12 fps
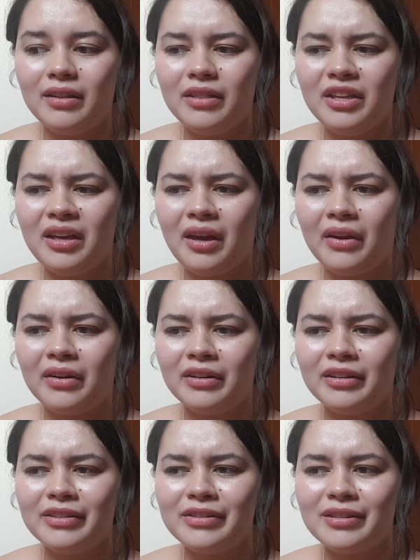The
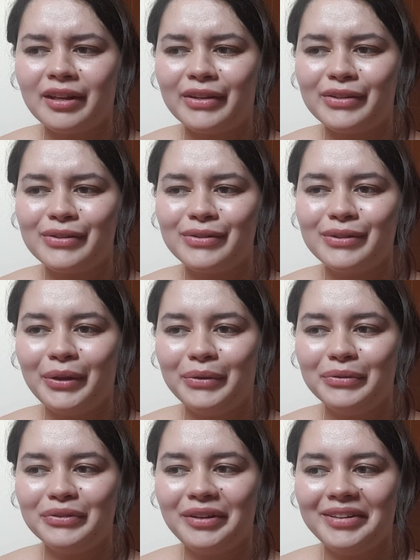air is like so
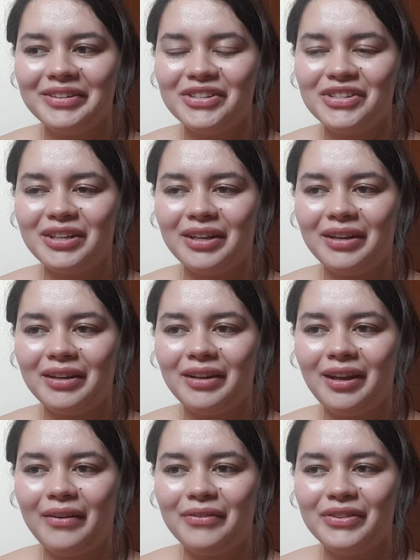fresh,
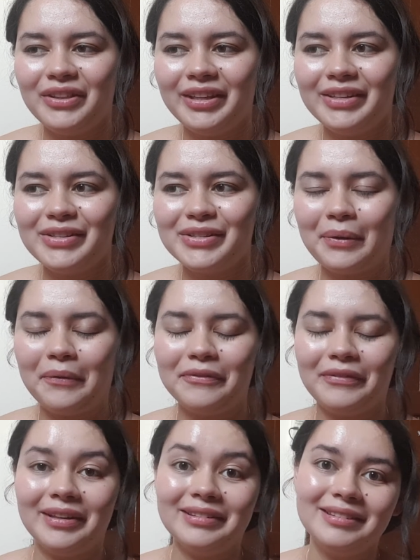everything is so
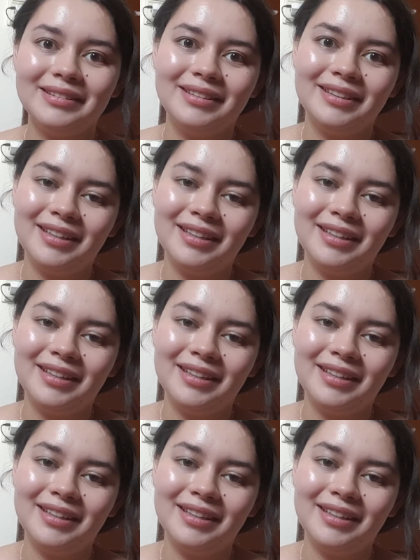fun.